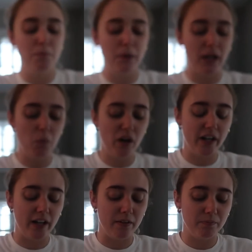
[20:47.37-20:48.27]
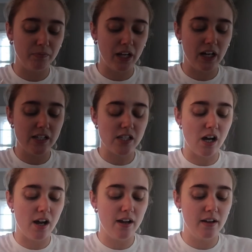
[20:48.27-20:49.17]
but I wanted it, and I
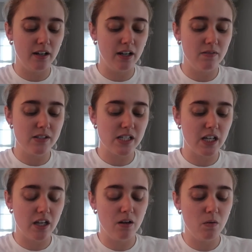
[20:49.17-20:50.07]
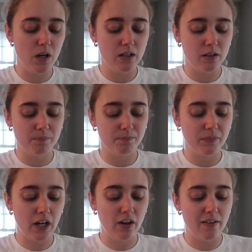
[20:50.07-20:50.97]
saw it and I was like, you know what,
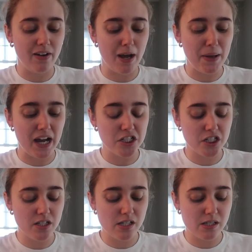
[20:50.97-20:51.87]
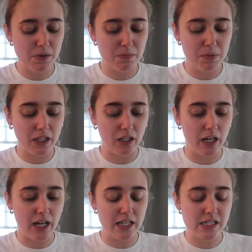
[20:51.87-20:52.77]
I don't have eye patches, this might be a little
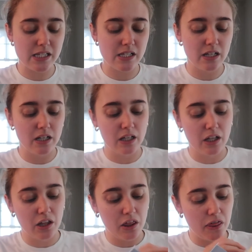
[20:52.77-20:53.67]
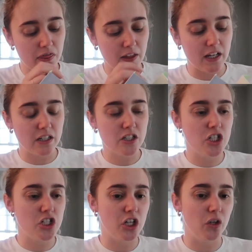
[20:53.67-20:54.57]
nice thing
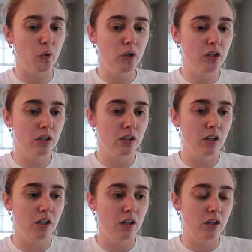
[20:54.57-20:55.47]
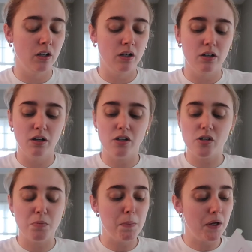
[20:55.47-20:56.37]
to do.
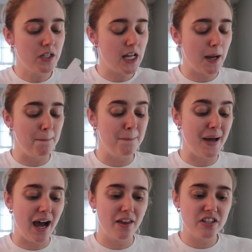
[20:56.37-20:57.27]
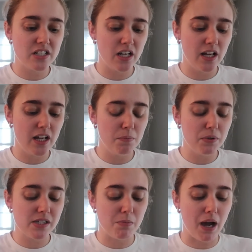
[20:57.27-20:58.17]
Also, maybe I'll take a bath tonight,
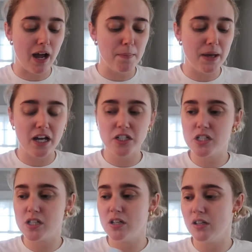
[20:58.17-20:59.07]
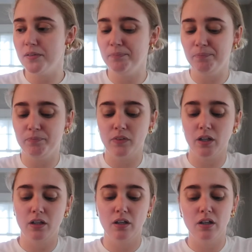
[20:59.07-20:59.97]
put some eye patches on.
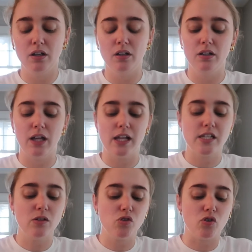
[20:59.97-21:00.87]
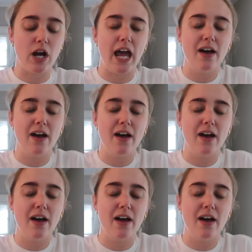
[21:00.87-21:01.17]
That sounds great.